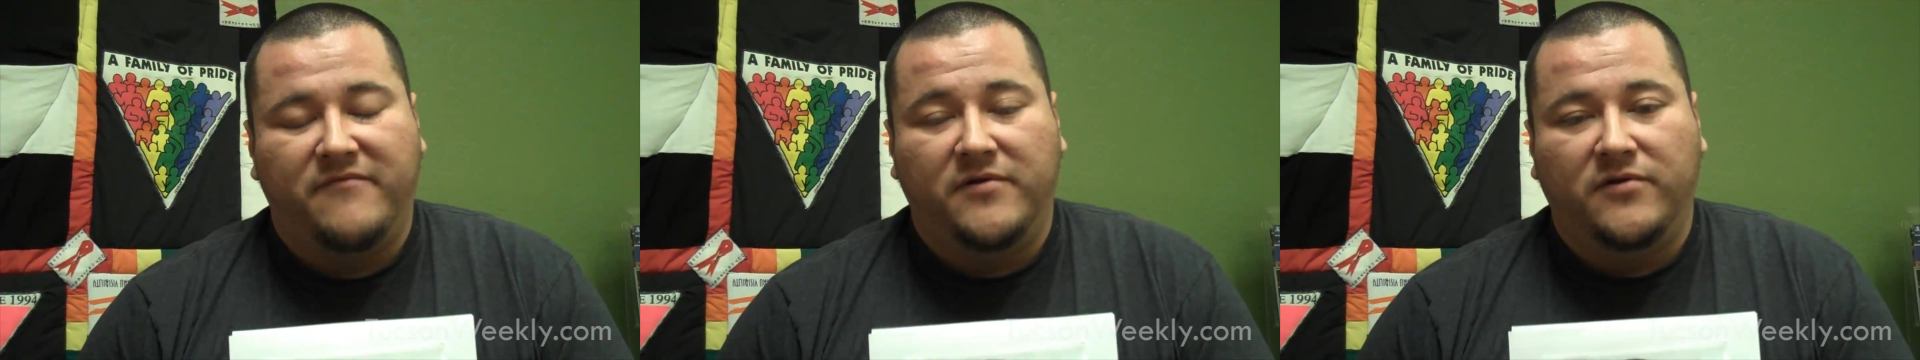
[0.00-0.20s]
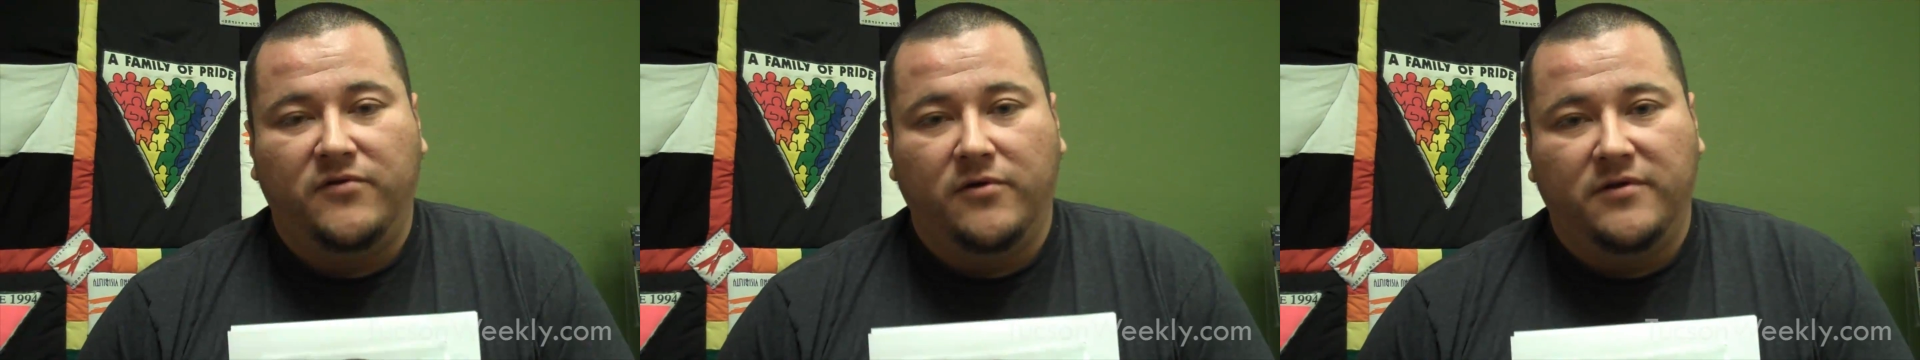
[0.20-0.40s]

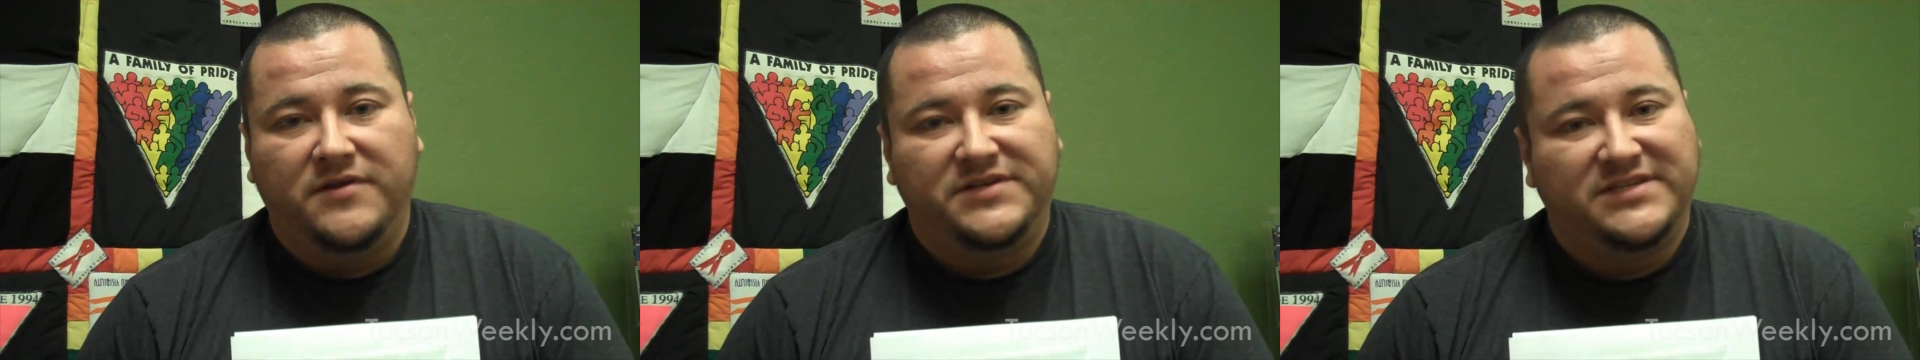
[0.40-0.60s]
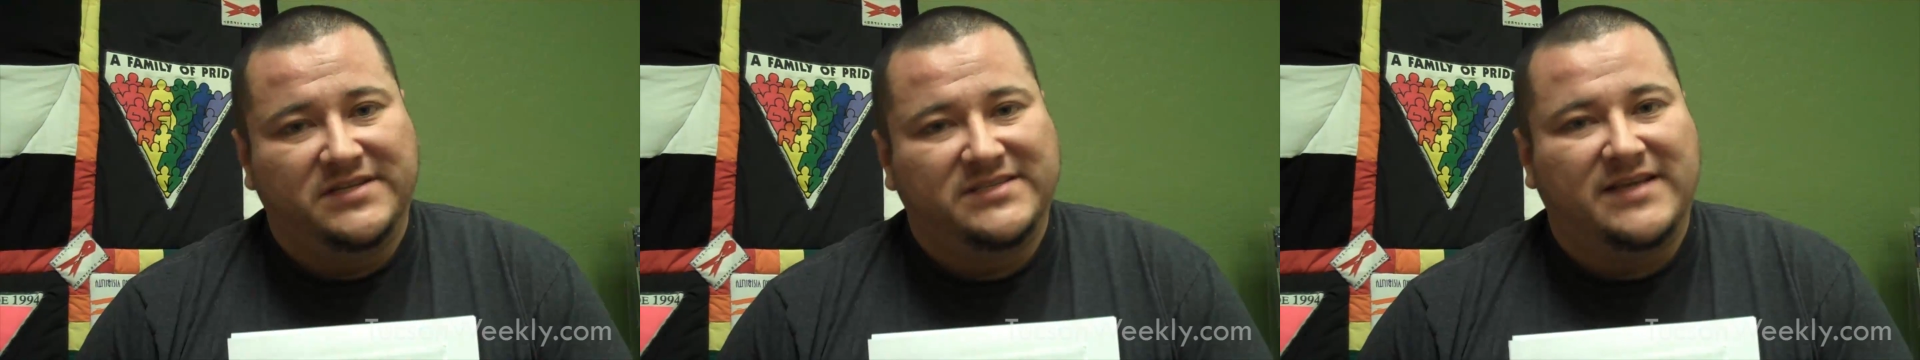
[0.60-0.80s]
endured
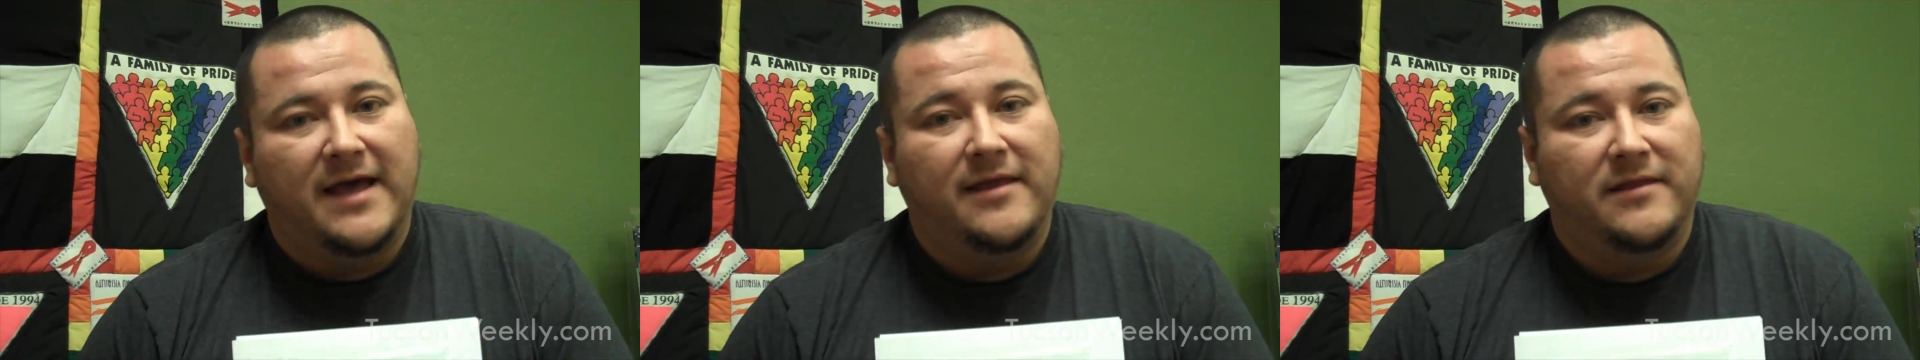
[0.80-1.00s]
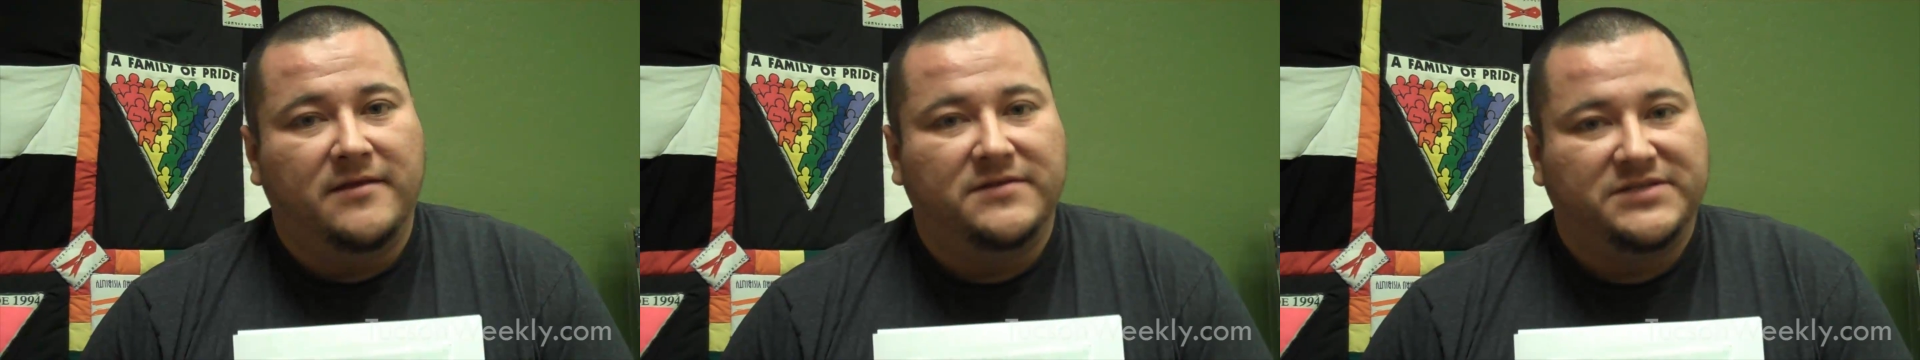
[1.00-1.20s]
this in
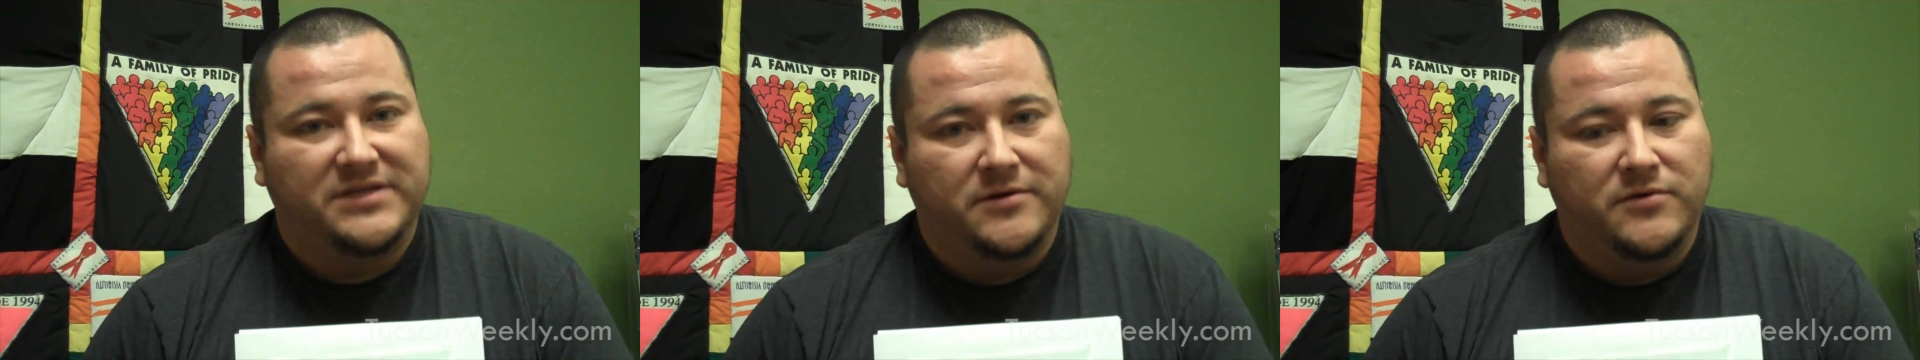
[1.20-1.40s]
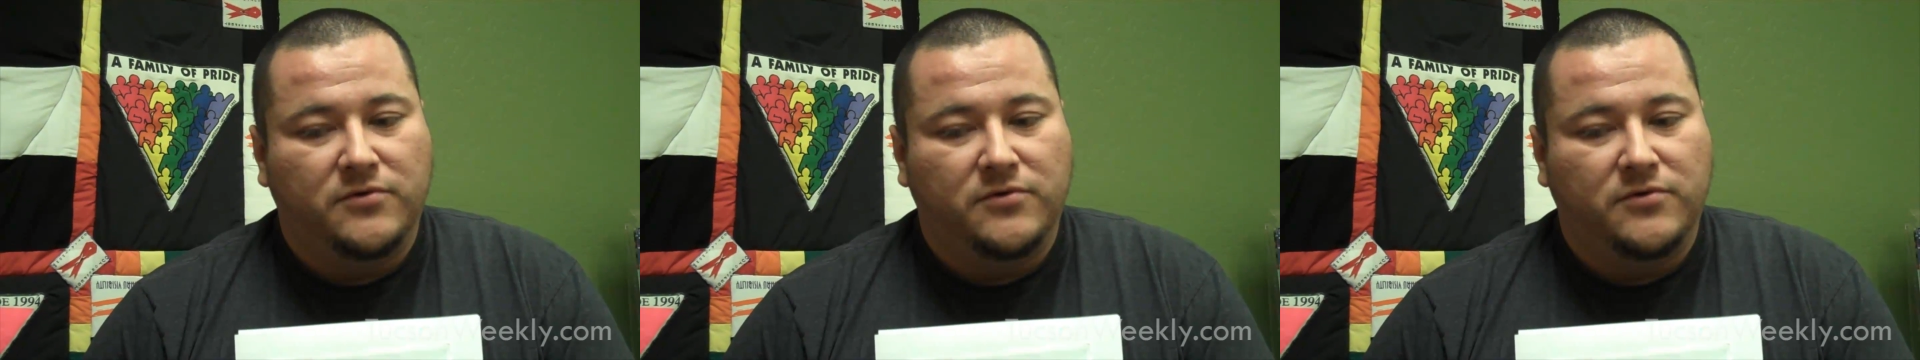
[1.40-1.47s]
silence and